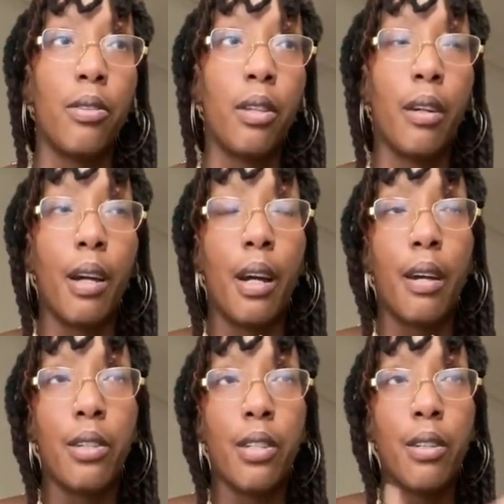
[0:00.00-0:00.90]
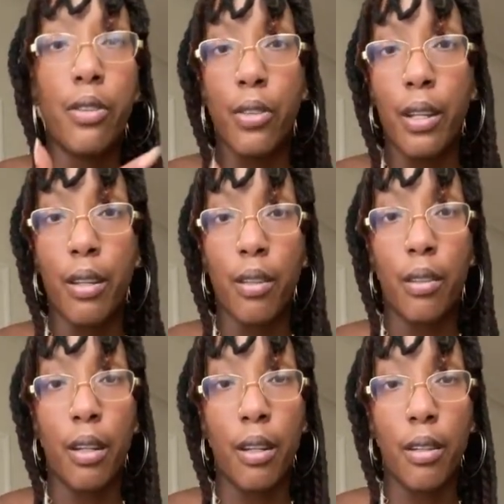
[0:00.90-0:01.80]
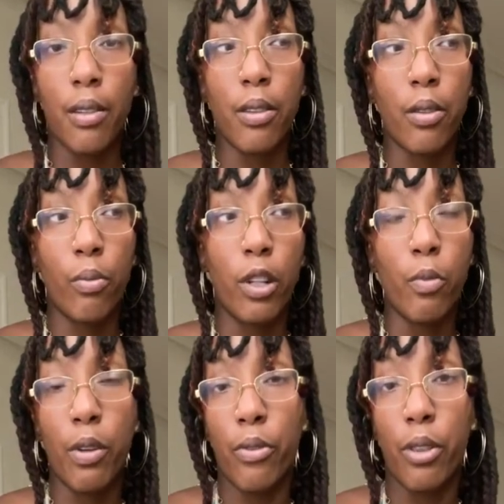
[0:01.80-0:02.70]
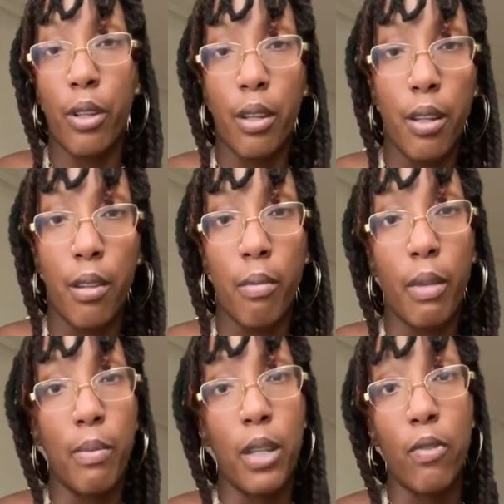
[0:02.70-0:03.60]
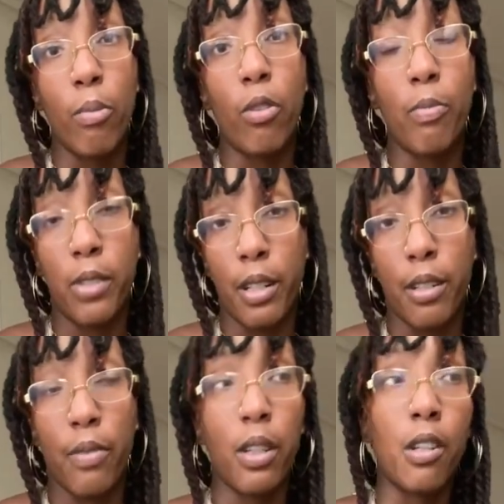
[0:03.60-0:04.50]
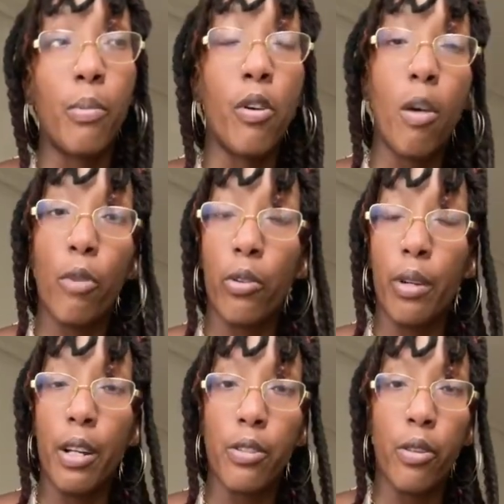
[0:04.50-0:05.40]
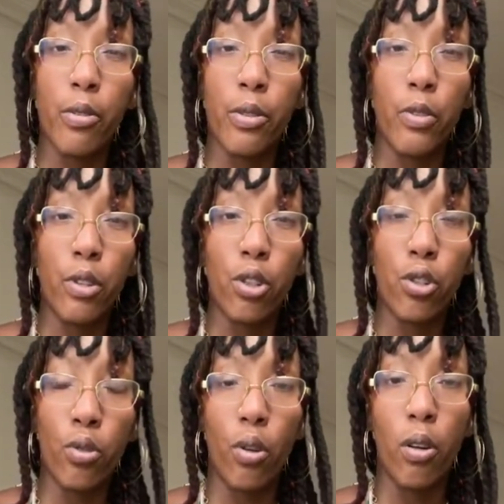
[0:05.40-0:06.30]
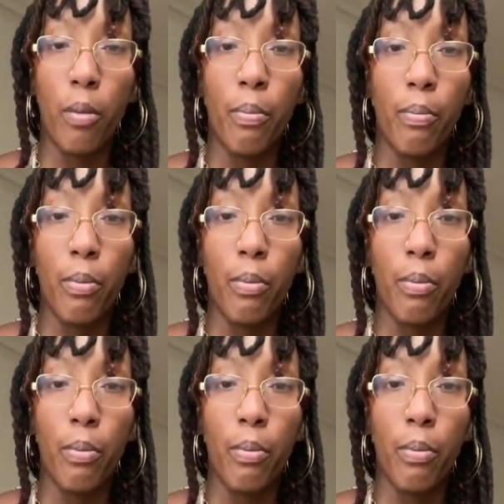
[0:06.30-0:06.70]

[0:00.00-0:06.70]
I tend to think that the one with the ghee in it might be even more protective. And then the palm oil has all those very strong